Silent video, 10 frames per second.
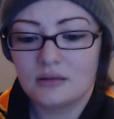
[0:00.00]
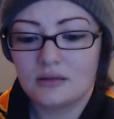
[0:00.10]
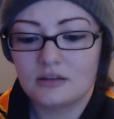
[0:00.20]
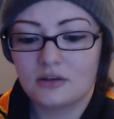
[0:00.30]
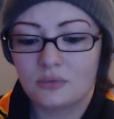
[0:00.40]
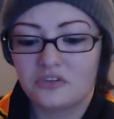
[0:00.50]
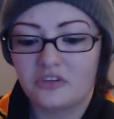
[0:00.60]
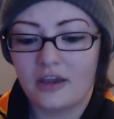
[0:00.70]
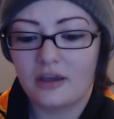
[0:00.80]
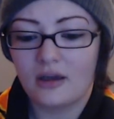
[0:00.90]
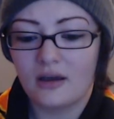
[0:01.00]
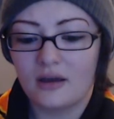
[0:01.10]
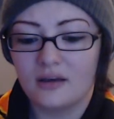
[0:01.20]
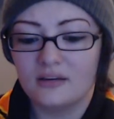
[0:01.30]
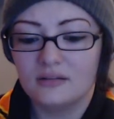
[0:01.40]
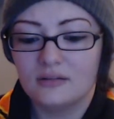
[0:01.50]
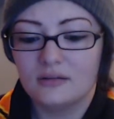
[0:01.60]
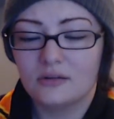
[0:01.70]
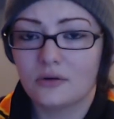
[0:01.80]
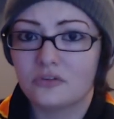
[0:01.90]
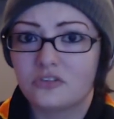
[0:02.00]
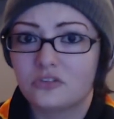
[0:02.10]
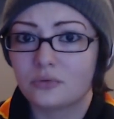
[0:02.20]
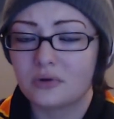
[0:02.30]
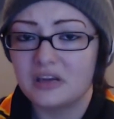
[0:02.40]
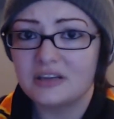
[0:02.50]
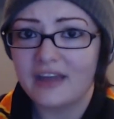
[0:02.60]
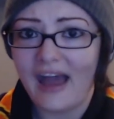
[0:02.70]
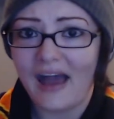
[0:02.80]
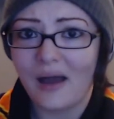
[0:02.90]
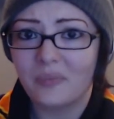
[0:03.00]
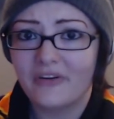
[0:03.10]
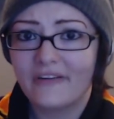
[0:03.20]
there was like a little screen cap